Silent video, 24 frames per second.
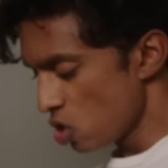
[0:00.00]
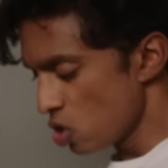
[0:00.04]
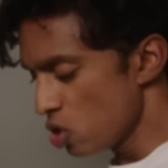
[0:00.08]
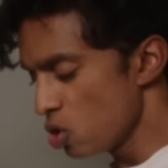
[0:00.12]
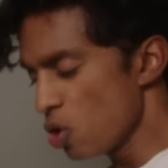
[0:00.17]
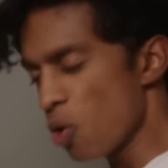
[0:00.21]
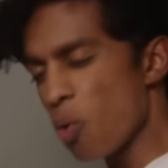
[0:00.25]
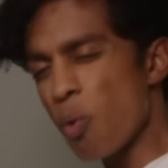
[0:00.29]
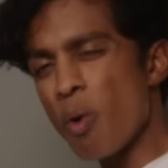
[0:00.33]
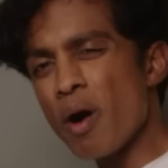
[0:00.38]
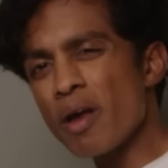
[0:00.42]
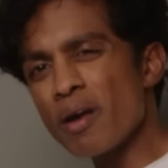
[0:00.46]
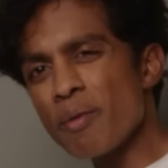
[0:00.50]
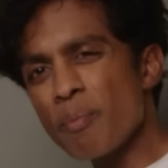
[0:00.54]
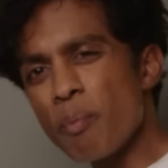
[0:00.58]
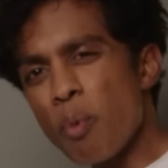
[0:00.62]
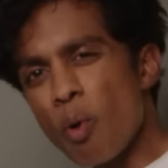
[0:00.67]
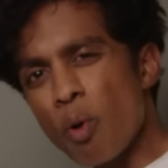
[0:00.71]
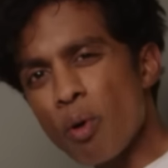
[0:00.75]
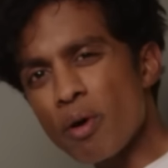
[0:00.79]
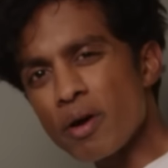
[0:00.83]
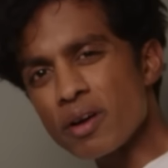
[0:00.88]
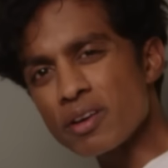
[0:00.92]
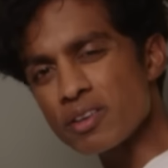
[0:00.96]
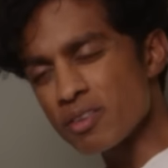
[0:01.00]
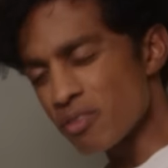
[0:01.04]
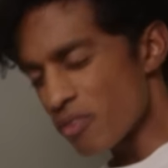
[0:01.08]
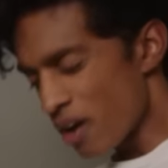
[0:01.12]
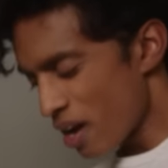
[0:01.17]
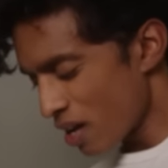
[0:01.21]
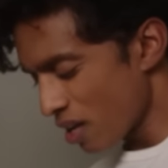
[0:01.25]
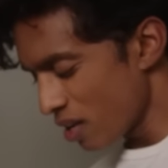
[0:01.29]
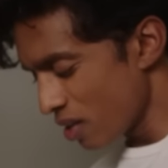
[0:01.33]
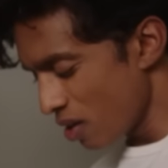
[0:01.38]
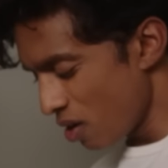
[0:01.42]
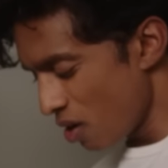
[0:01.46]
You don't want to pour it
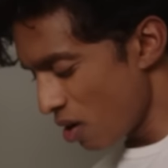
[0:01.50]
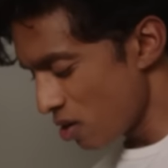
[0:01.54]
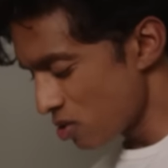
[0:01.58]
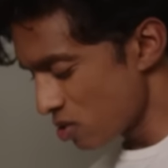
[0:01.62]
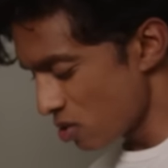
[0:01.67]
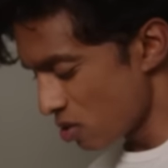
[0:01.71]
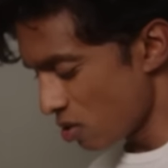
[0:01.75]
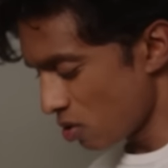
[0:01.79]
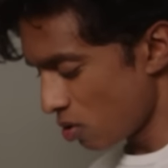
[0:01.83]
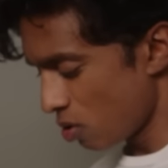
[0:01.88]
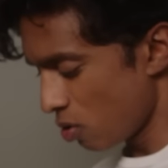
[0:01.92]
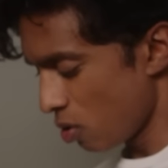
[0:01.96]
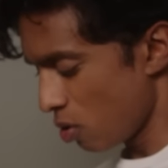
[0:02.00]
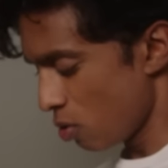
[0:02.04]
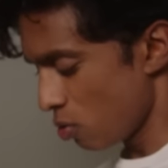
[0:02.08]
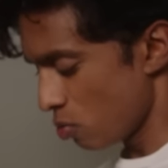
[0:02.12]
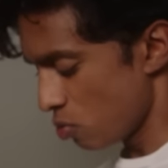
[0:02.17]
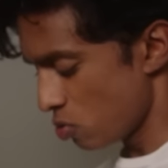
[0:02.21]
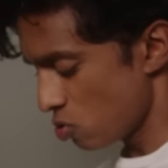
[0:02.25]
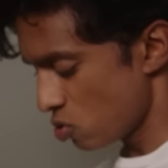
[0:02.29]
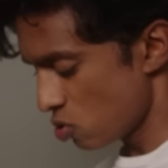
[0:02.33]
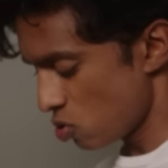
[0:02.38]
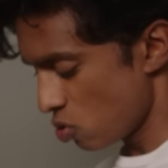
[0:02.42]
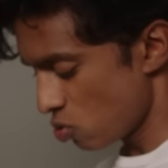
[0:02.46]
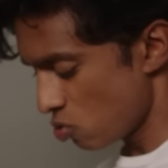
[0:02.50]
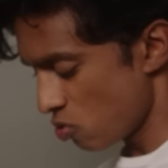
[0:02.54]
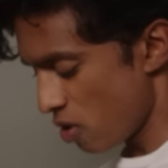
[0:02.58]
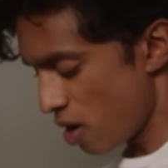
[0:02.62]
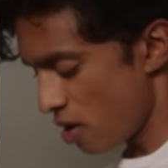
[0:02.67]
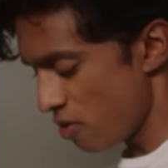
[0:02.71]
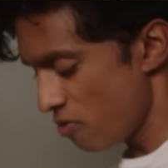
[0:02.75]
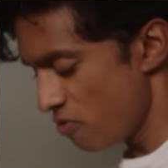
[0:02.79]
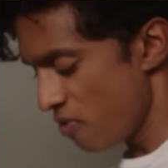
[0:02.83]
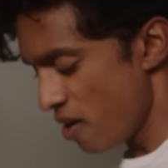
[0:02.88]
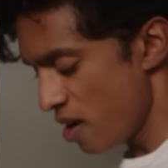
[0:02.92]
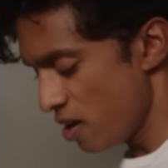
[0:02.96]
directly onto the clothes. So try
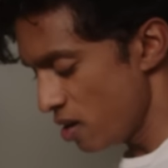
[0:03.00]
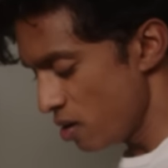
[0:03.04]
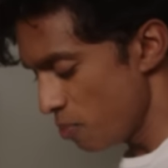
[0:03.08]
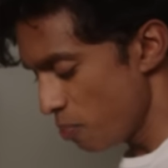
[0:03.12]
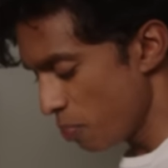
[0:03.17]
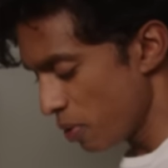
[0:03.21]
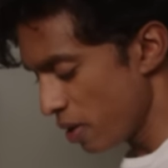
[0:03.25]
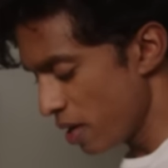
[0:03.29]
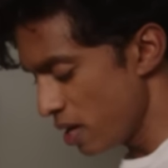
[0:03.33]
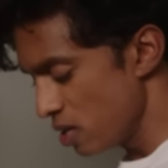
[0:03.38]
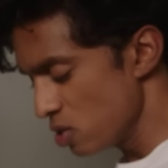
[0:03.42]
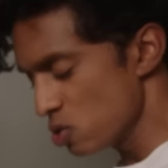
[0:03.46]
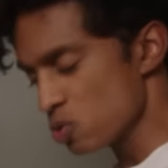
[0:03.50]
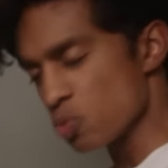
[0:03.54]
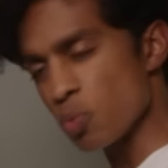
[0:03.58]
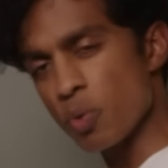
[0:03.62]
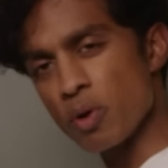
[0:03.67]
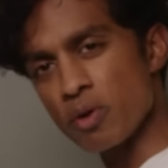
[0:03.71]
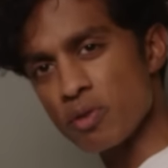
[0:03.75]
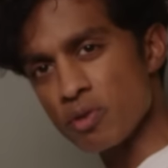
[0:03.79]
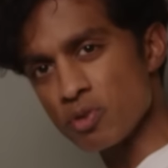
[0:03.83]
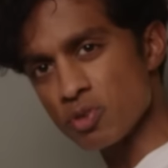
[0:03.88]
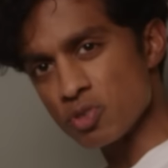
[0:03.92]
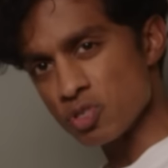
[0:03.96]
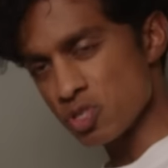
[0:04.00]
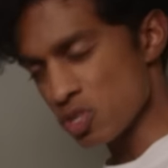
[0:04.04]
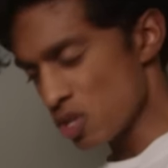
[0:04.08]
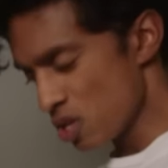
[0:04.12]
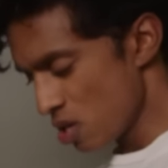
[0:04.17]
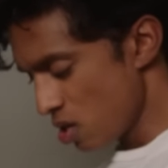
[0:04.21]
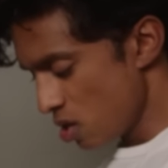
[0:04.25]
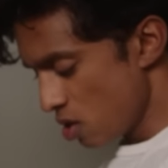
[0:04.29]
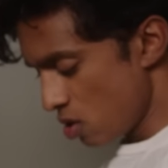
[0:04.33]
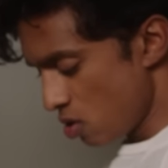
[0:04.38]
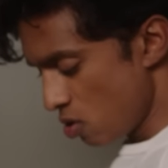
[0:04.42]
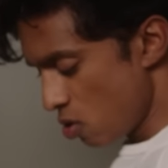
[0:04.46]
to find a place where there's
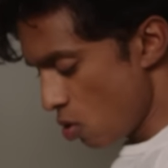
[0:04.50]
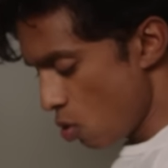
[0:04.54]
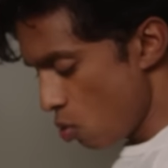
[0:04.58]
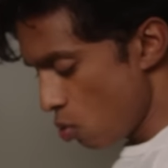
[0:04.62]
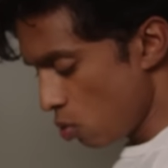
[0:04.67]
no